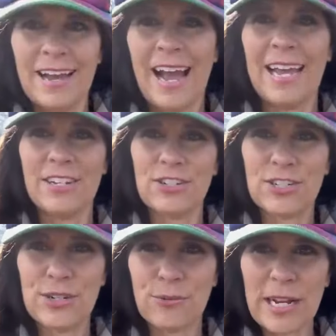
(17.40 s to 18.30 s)
Hi, you're
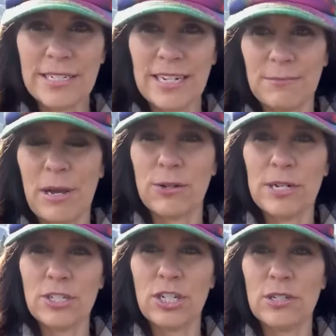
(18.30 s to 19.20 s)
still renting. My
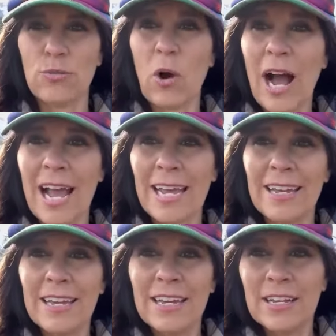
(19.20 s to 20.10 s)
question is why?
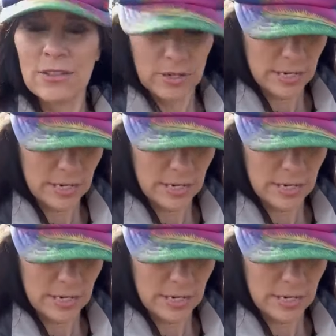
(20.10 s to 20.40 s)
Look